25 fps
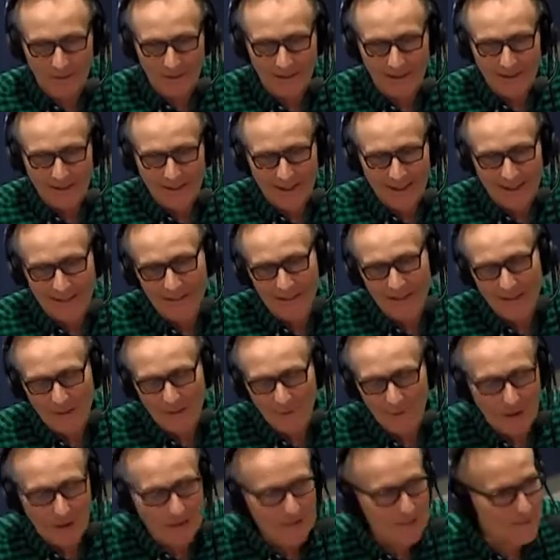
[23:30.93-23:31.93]
And then I
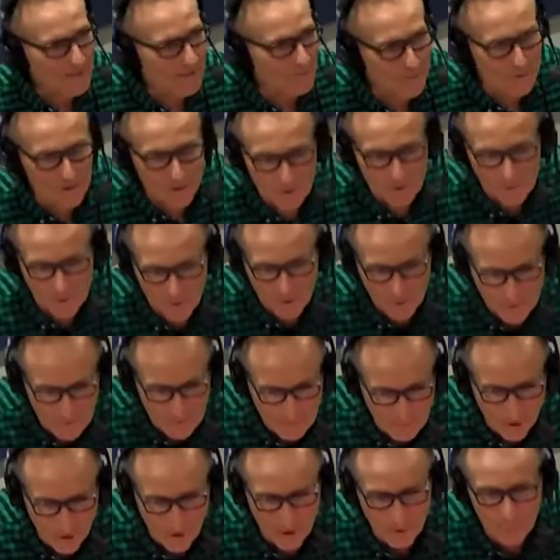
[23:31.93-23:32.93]
watched them do what only ball
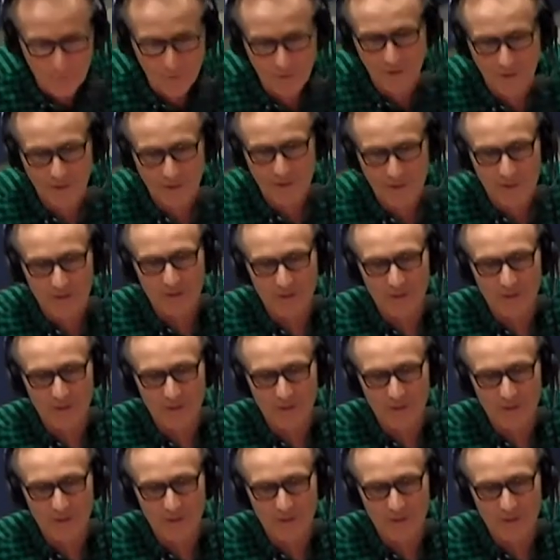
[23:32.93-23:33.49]
players do.